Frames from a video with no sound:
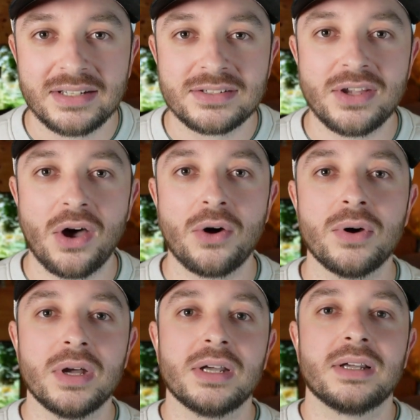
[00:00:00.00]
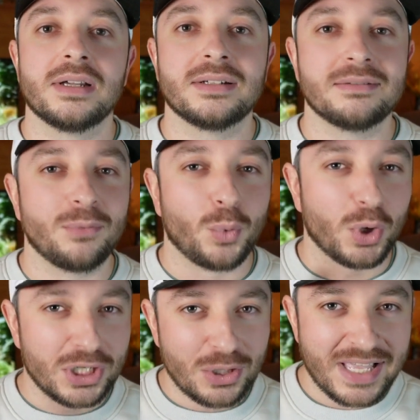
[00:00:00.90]
So we're
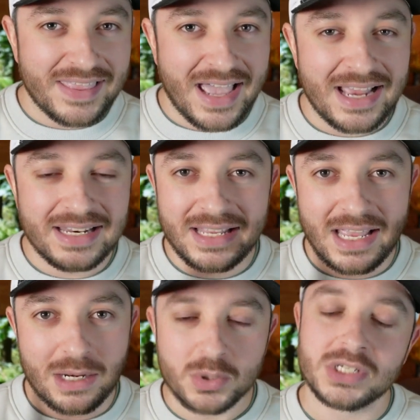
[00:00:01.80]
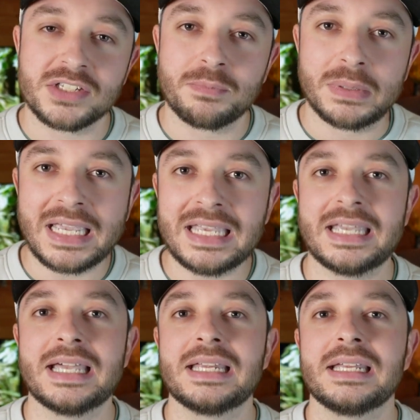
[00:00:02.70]
going to look at that and I'm going to explain
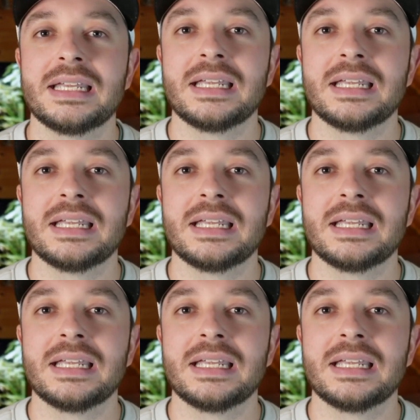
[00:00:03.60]
it